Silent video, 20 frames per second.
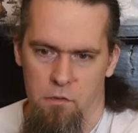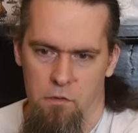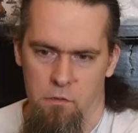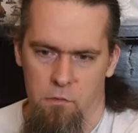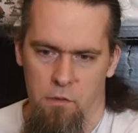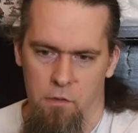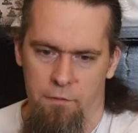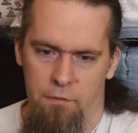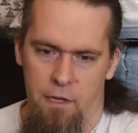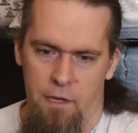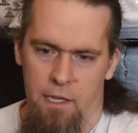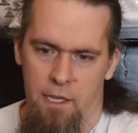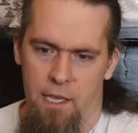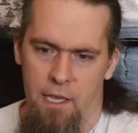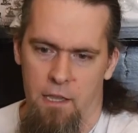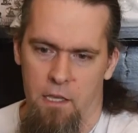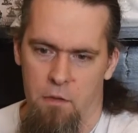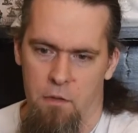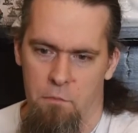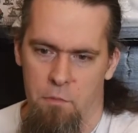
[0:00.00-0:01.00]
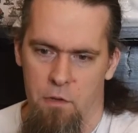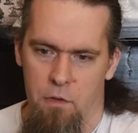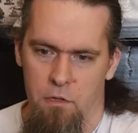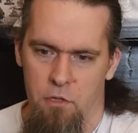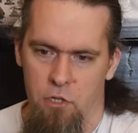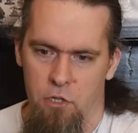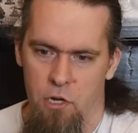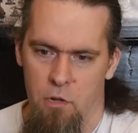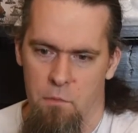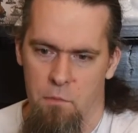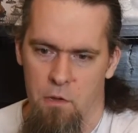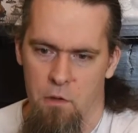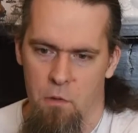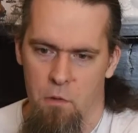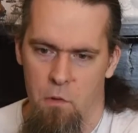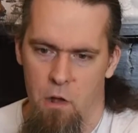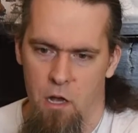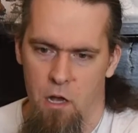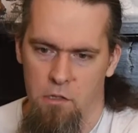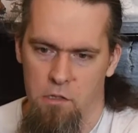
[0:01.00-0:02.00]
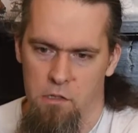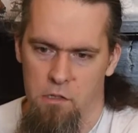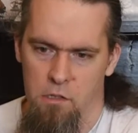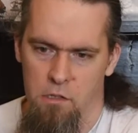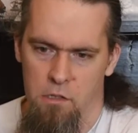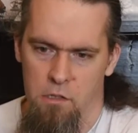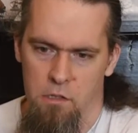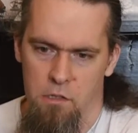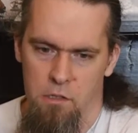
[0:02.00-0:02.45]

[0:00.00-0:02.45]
oh, if I can get the computer to show me who it was,